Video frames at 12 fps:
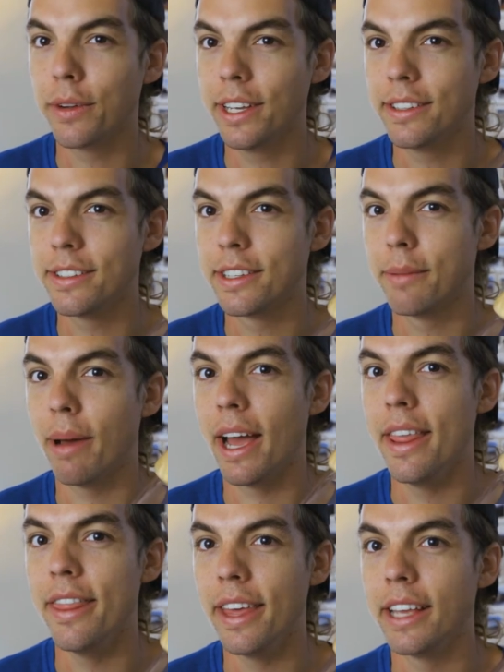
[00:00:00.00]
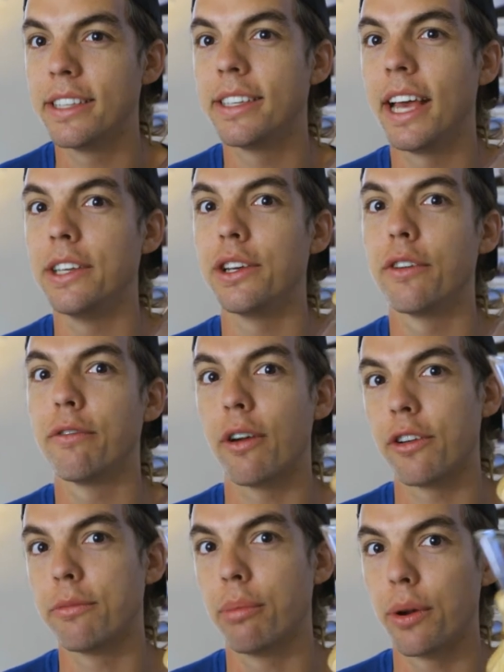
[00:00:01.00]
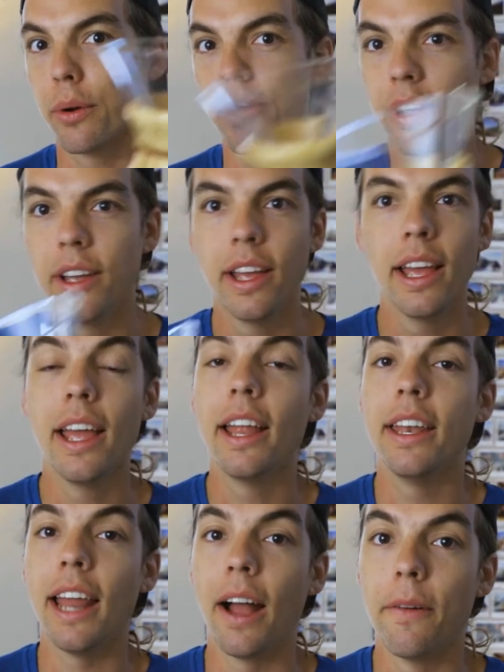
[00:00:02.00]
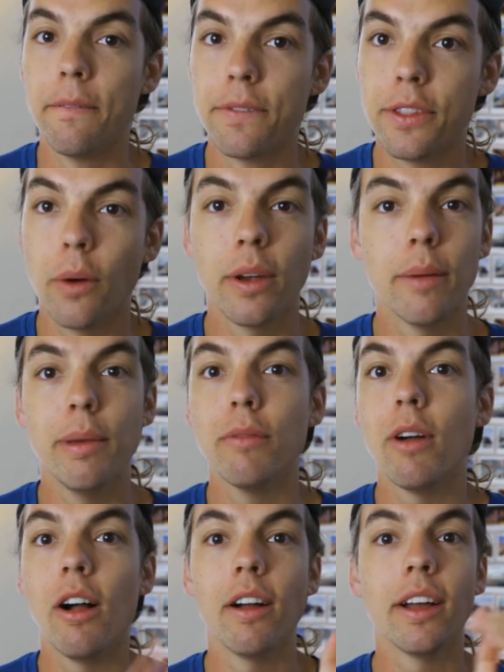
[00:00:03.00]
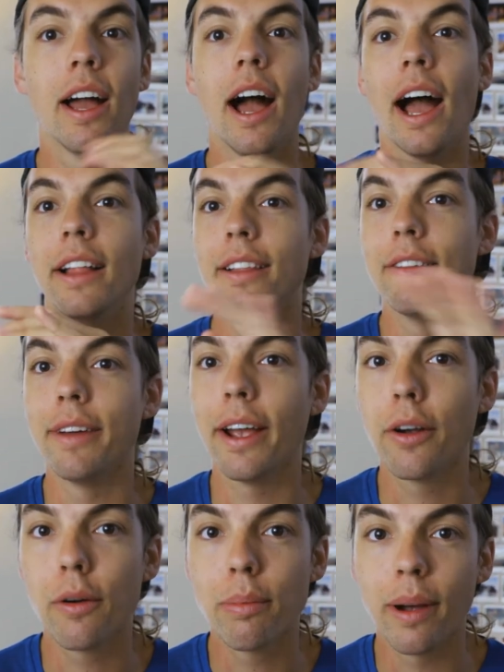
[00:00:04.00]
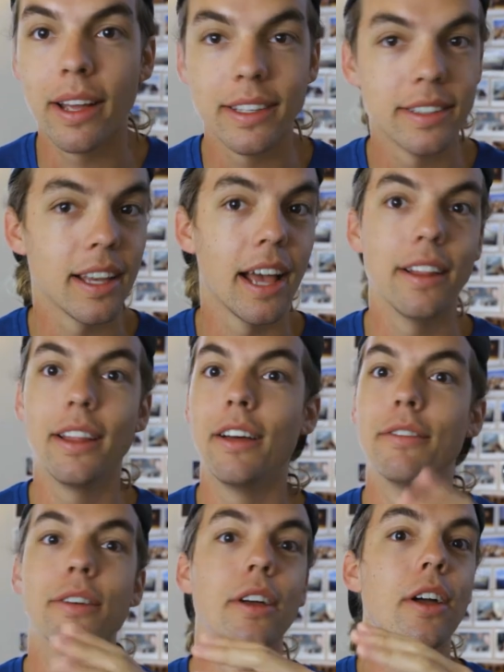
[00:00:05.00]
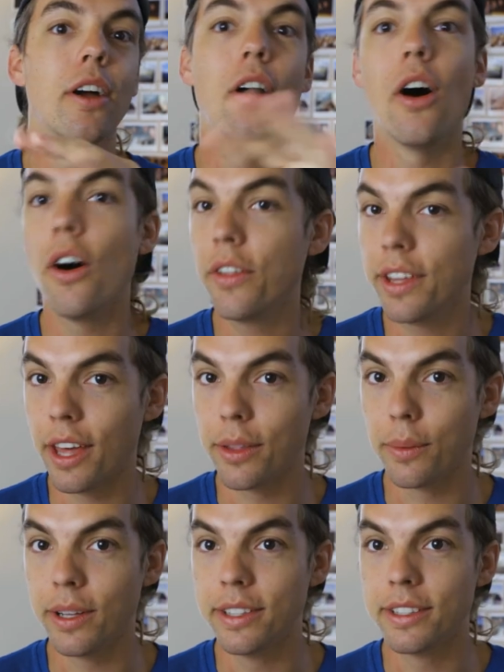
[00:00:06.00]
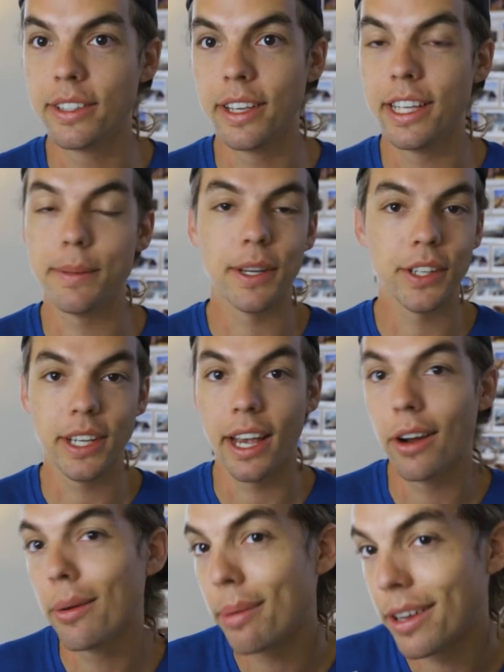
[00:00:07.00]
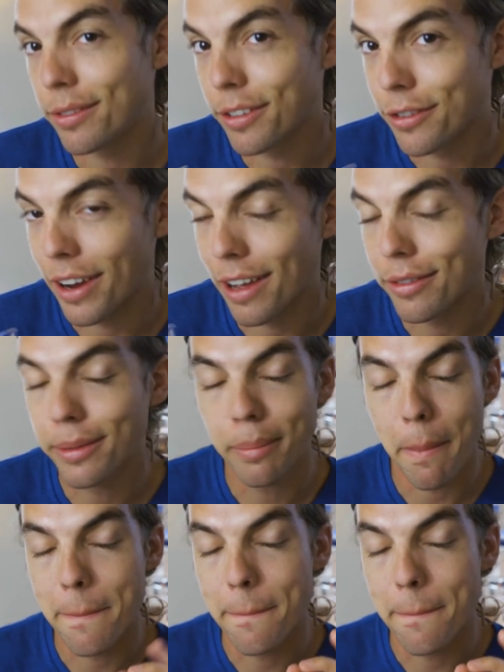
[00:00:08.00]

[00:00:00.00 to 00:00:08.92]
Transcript: reasons to buy this as your first brewer. Now, don't get me wrong, I love Aeropress, I love all the other ones, especially Aeropress for travel,